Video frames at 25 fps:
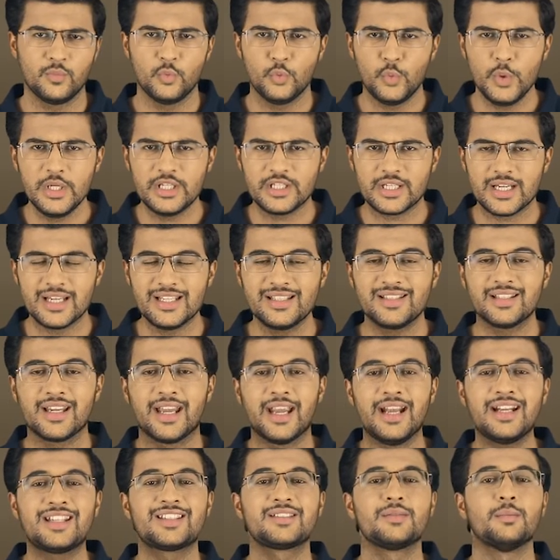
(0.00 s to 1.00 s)
which is
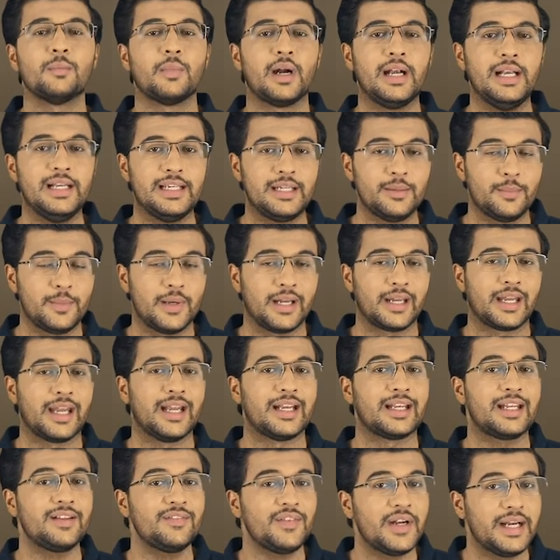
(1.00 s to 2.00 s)
its
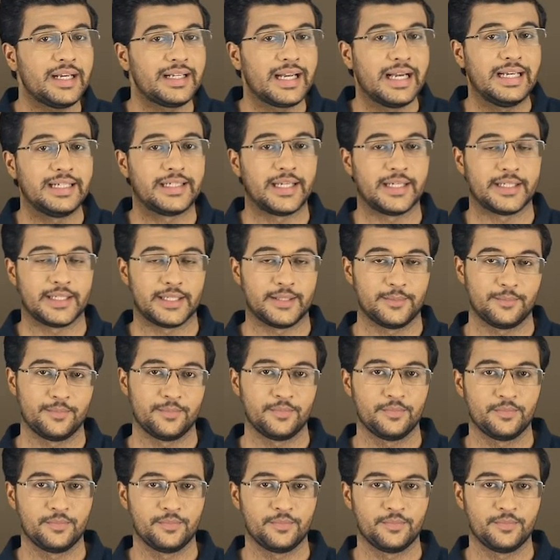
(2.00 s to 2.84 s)
multiplicative identity.